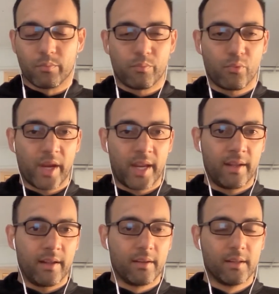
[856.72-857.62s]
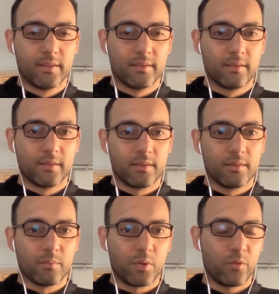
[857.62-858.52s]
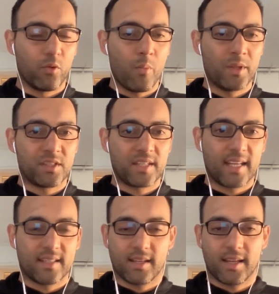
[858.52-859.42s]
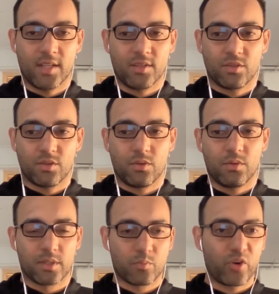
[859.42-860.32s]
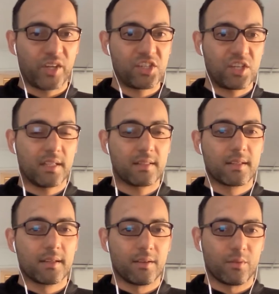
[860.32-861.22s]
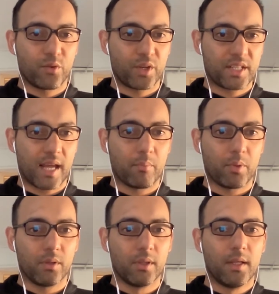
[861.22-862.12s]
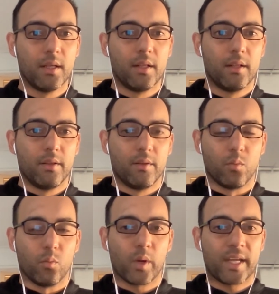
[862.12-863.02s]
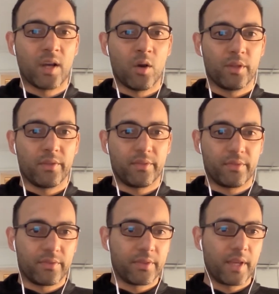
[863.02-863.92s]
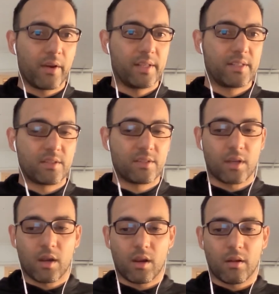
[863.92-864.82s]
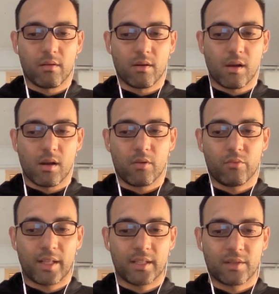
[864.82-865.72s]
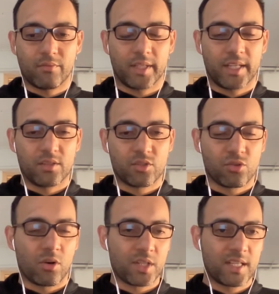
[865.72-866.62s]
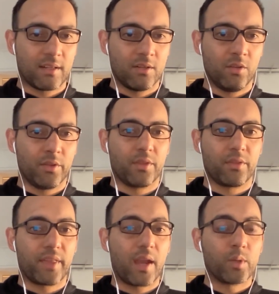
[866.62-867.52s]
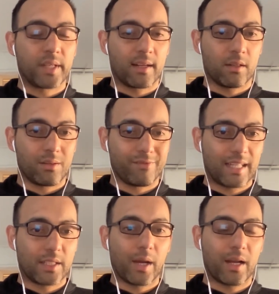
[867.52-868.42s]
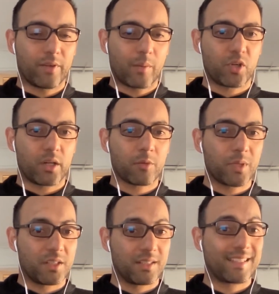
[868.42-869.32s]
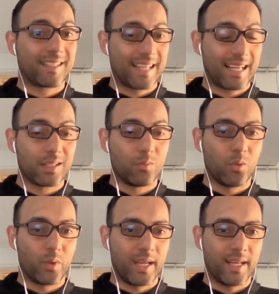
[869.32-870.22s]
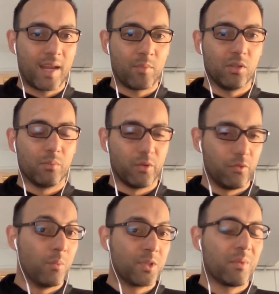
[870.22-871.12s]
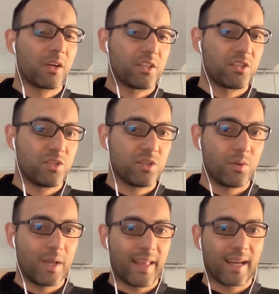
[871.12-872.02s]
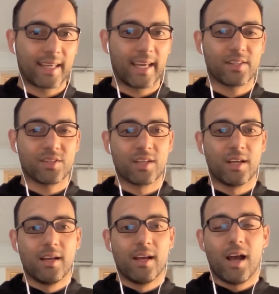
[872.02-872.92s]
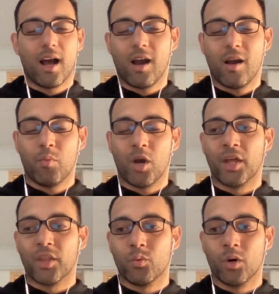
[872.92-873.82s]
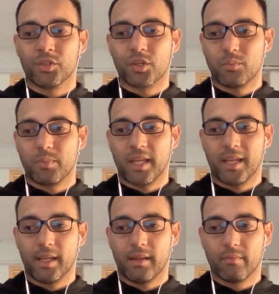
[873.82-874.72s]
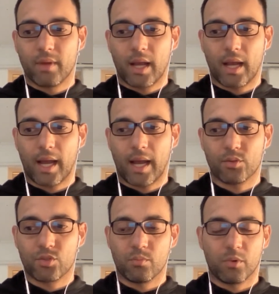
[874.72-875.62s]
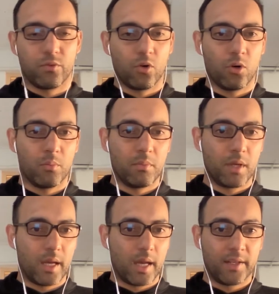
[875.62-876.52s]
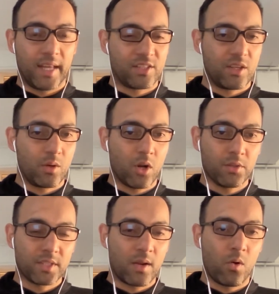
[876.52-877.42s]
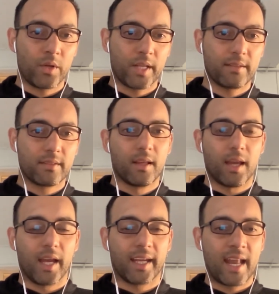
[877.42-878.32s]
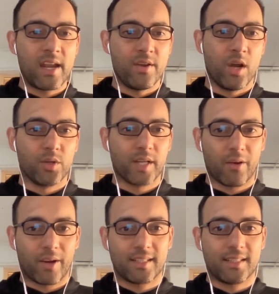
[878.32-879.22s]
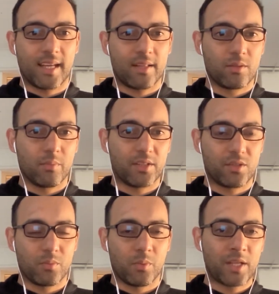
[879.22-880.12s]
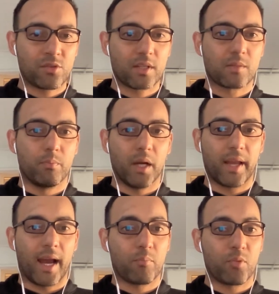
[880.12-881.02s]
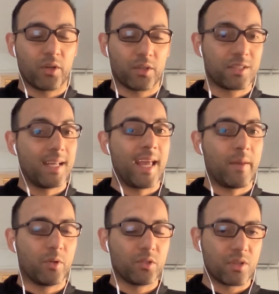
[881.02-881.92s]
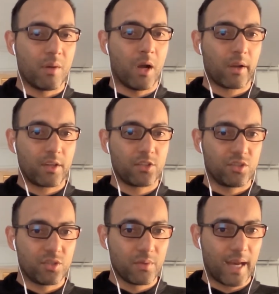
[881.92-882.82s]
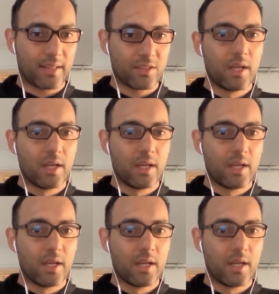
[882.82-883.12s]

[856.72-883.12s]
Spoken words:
bring performance data into spreadsheet, for example, we know that there is a relatively strong signal that they would get a lot of value out of our product because that's exactly what we enable performance marketers to do in that case. Another one could be how to perform an SEO content audit. Again, no direct intent to buy Supermetrics, but our product enables a marketer to do that.